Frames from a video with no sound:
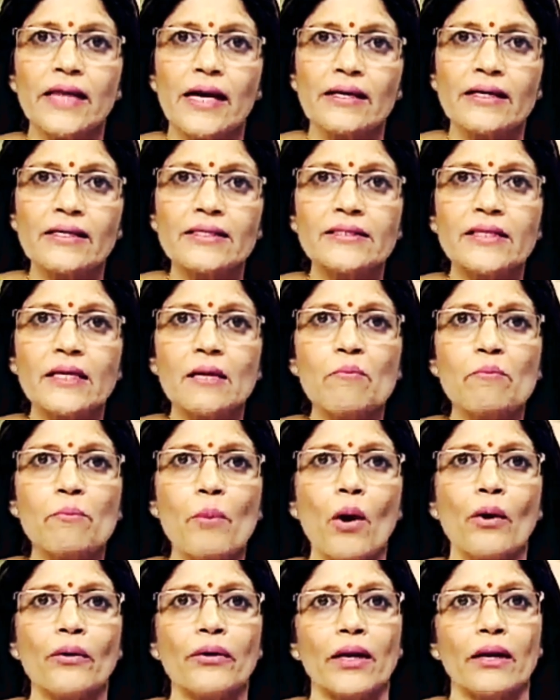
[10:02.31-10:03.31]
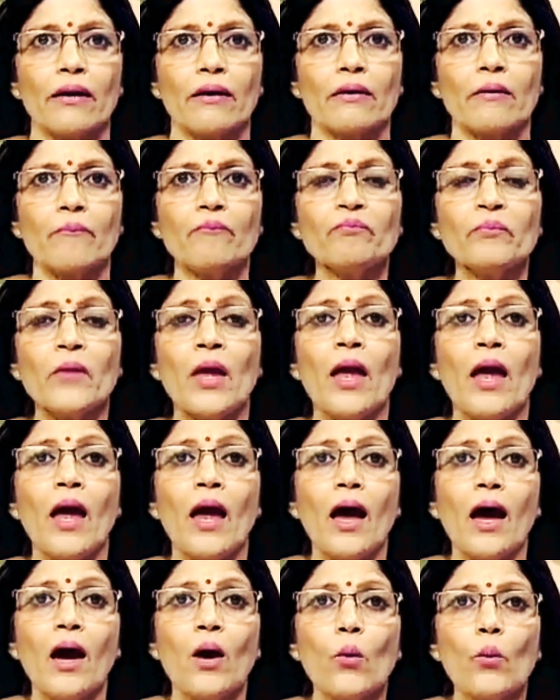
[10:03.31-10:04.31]
That is important.
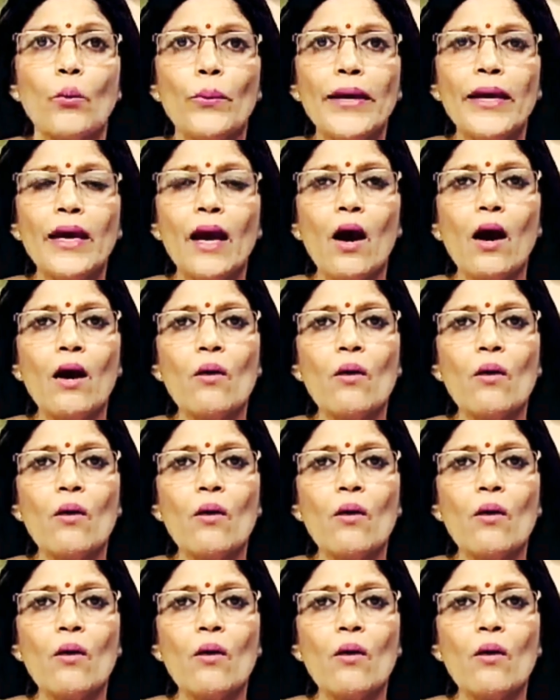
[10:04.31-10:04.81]
We